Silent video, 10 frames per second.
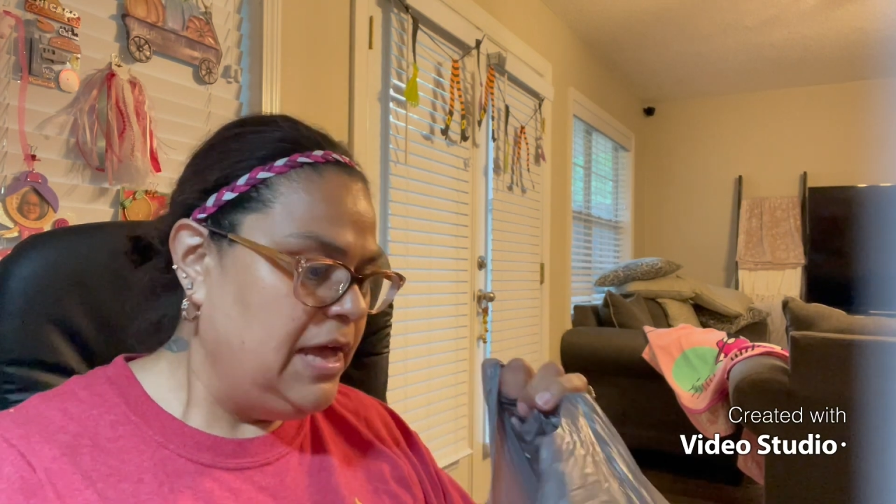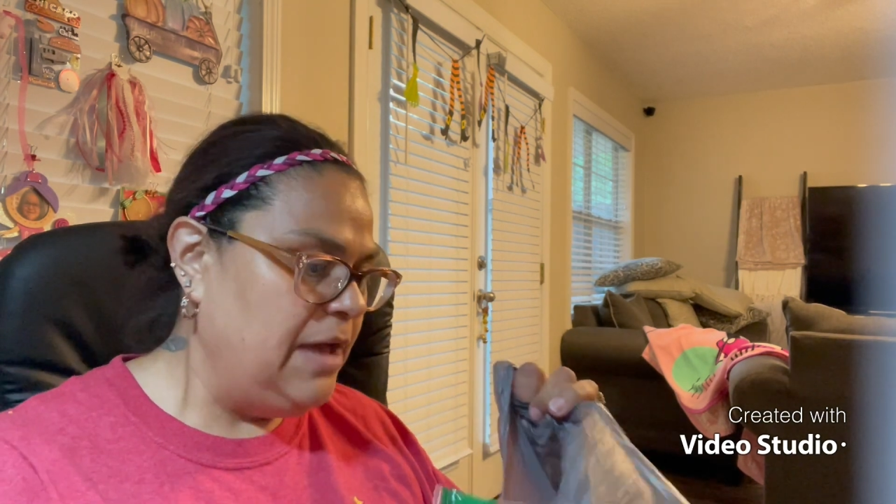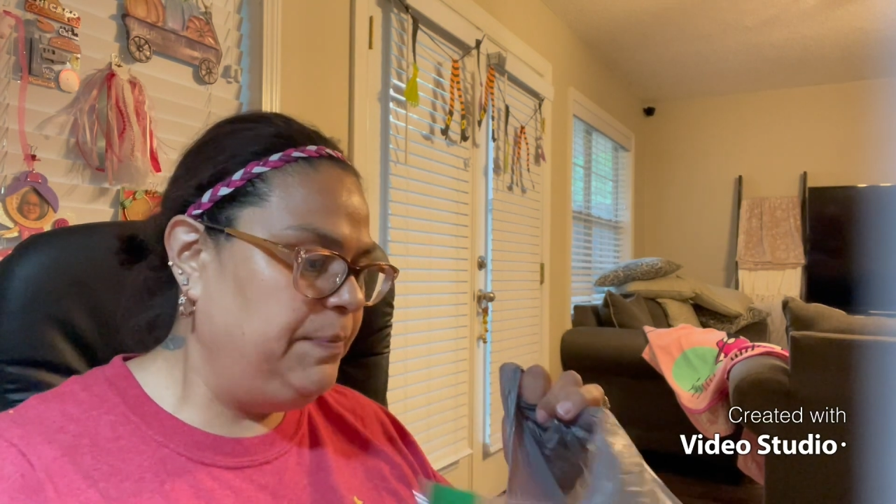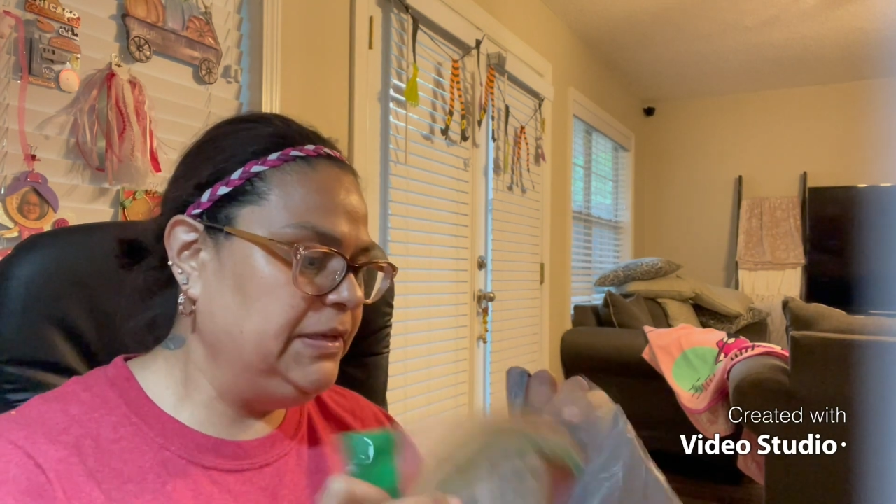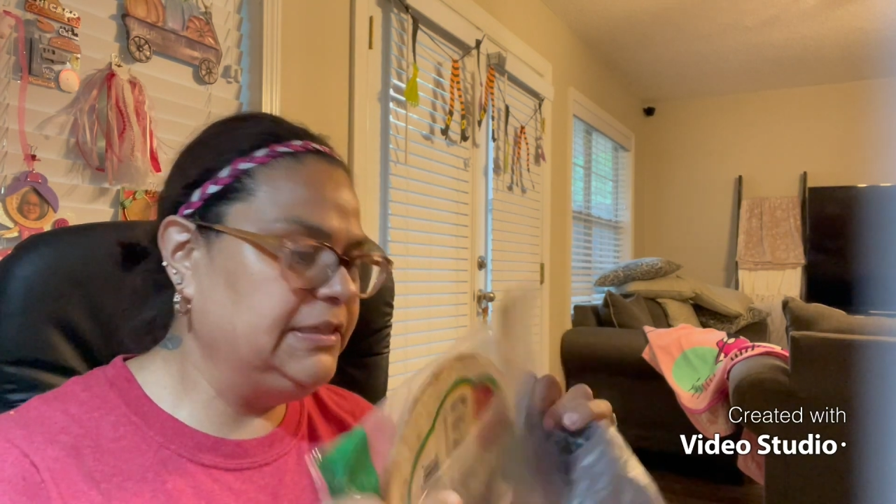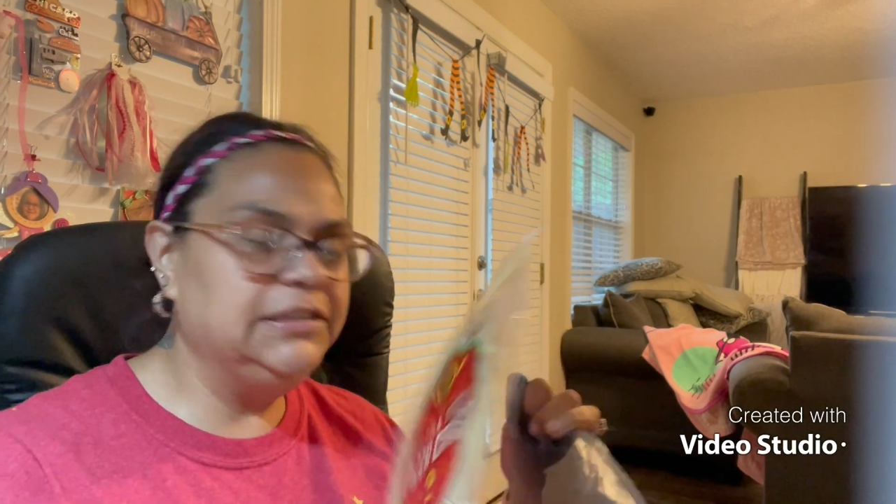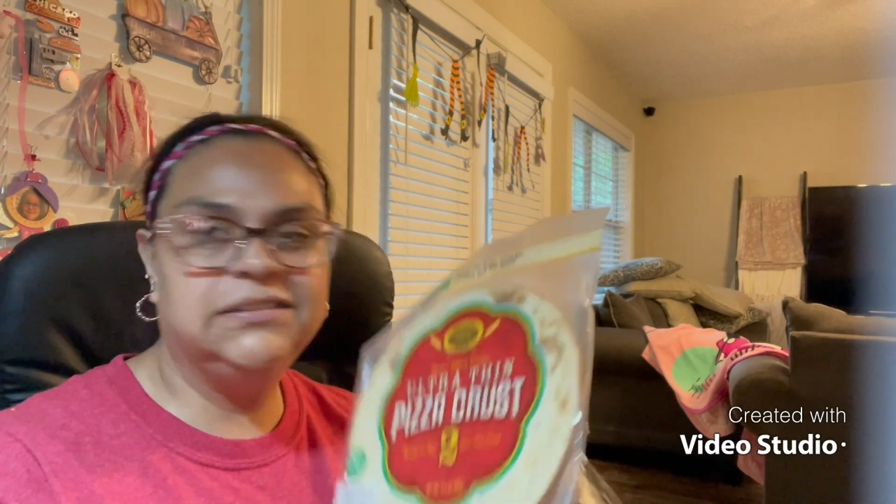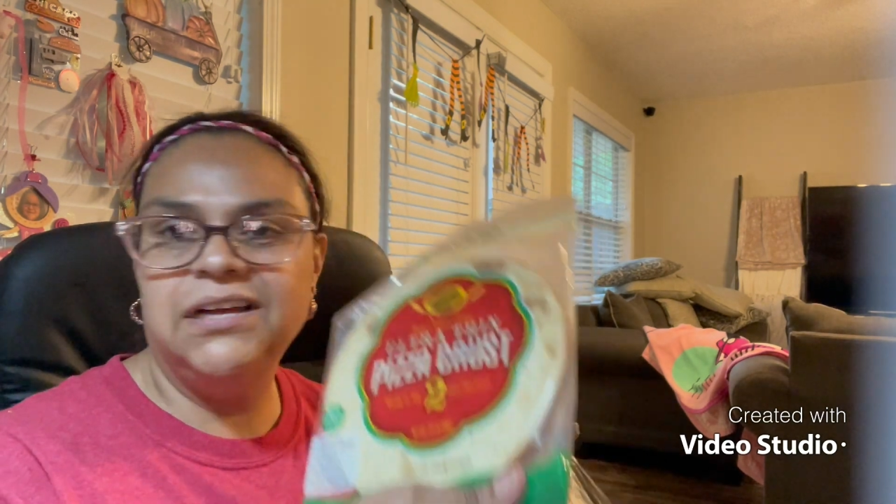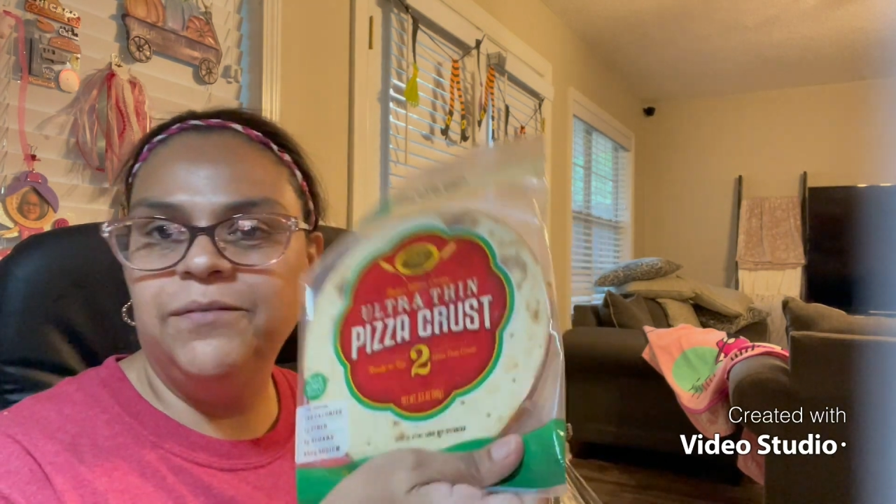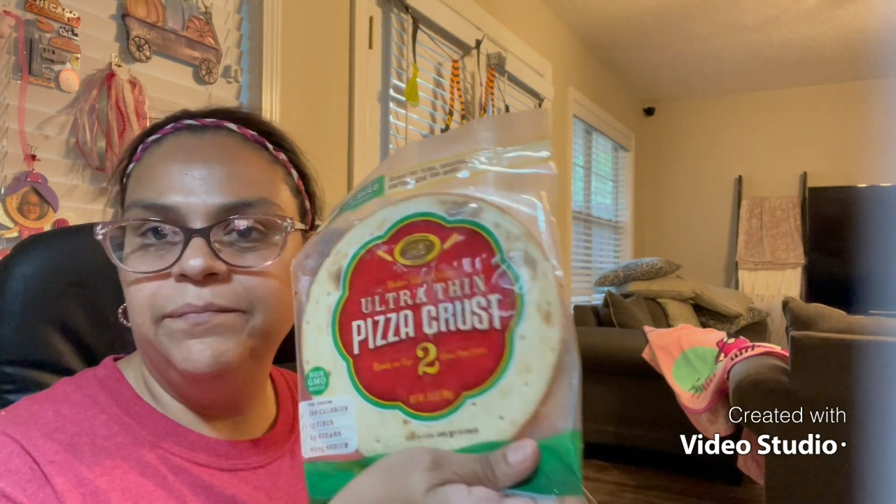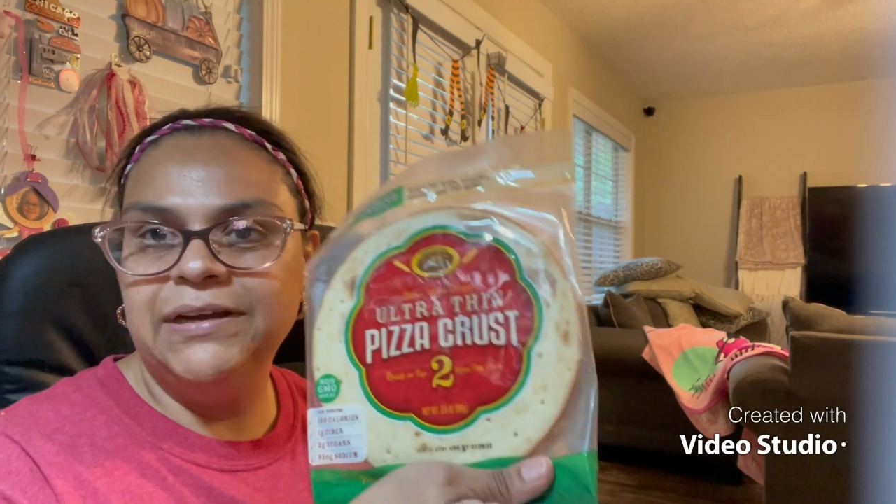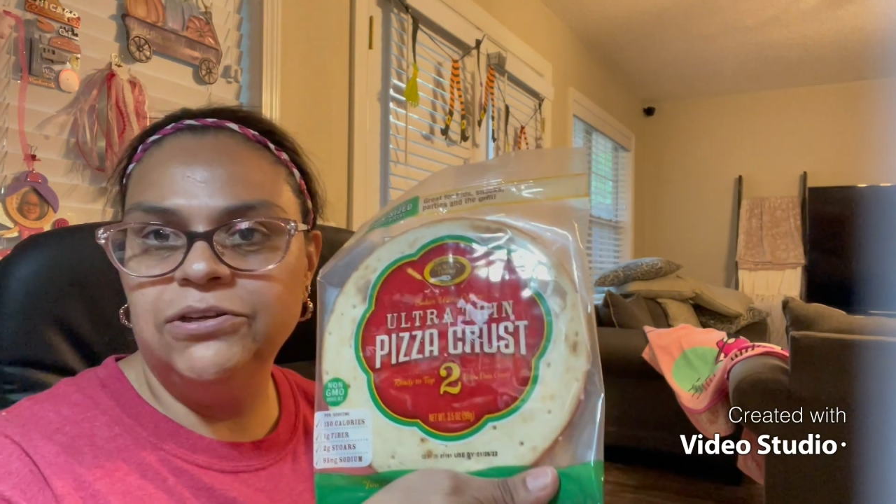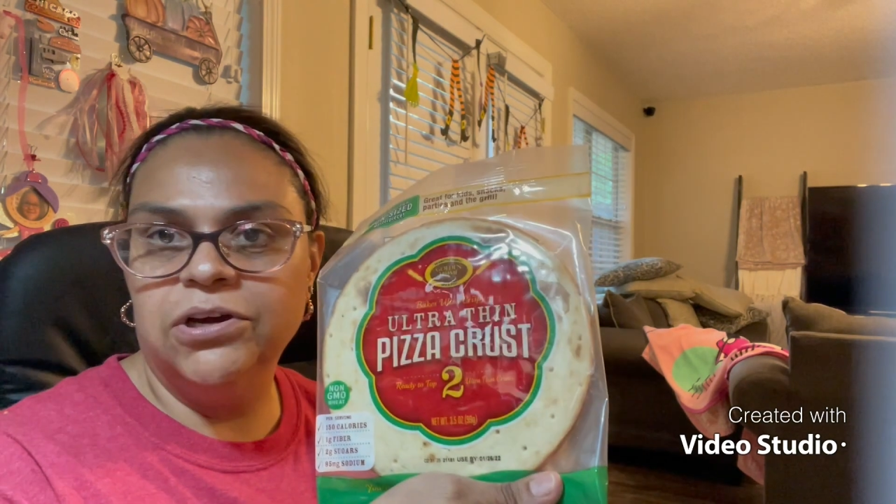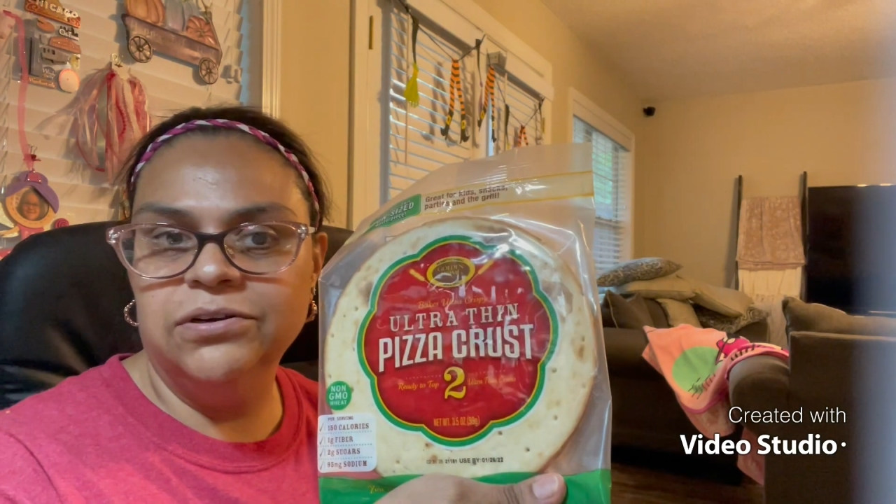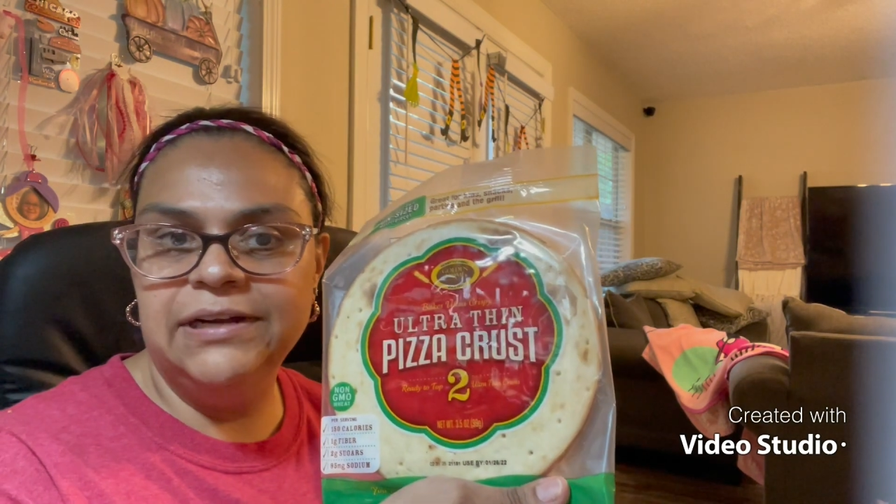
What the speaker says: I picked these up. My daughter